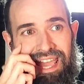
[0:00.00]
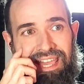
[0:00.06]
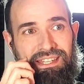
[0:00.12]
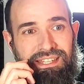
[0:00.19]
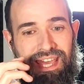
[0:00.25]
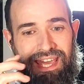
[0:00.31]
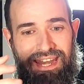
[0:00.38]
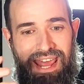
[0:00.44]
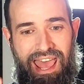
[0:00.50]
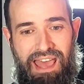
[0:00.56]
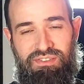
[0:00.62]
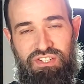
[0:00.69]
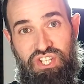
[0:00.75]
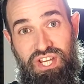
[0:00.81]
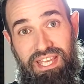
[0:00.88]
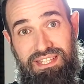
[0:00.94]
and have
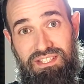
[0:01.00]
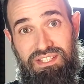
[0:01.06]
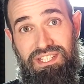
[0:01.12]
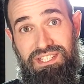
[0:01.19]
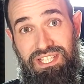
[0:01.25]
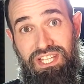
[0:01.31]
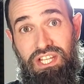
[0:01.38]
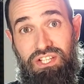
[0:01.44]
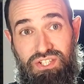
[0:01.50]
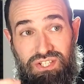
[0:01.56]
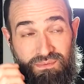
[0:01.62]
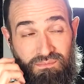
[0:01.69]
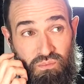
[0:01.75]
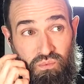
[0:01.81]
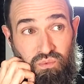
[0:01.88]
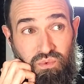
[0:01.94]
a chance to teach
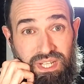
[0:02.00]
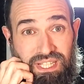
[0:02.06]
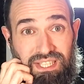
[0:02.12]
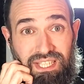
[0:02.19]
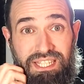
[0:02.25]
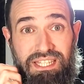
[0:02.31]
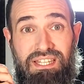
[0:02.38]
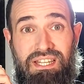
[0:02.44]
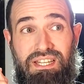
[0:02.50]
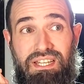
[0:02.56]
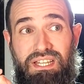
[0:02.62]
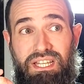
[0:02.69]
some really